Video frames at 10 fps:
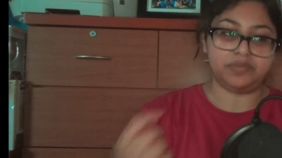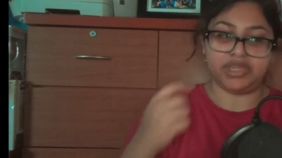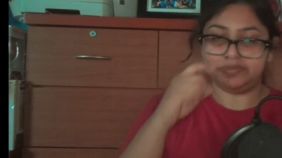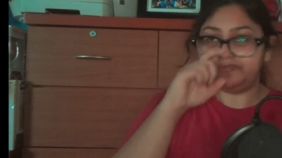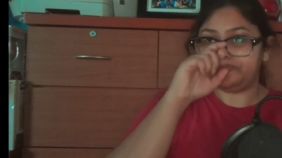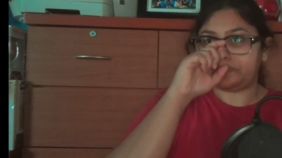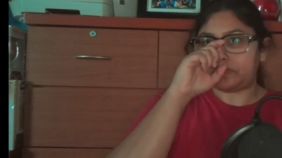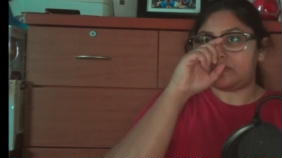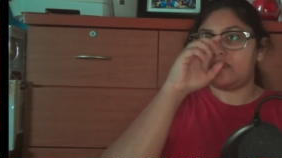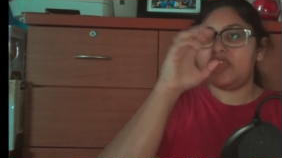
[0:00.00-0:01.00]
But
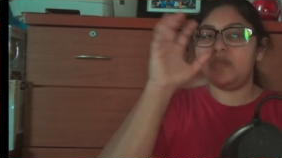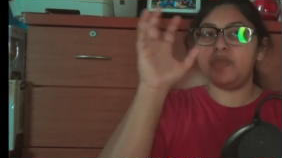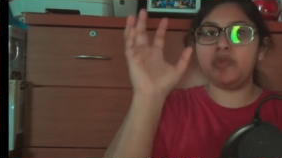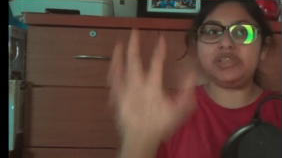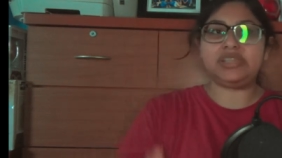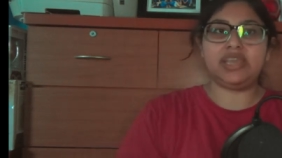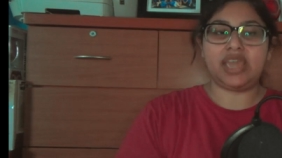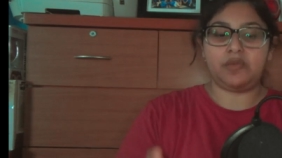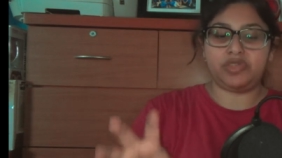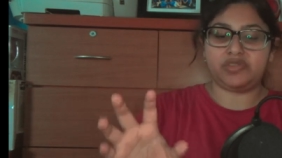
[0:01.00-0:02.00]
we see,
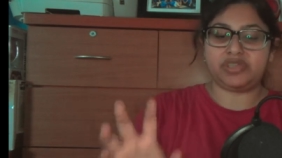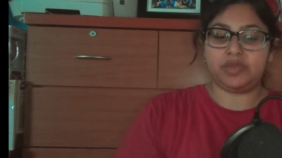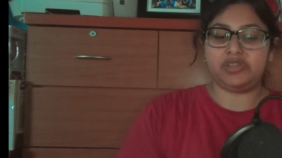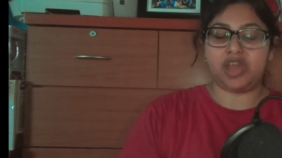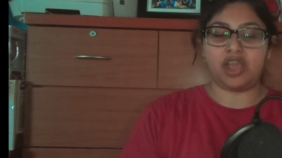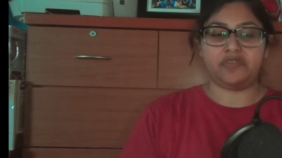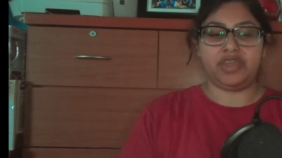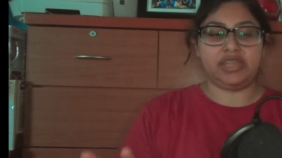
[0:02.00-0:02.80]
again, with the cinematography,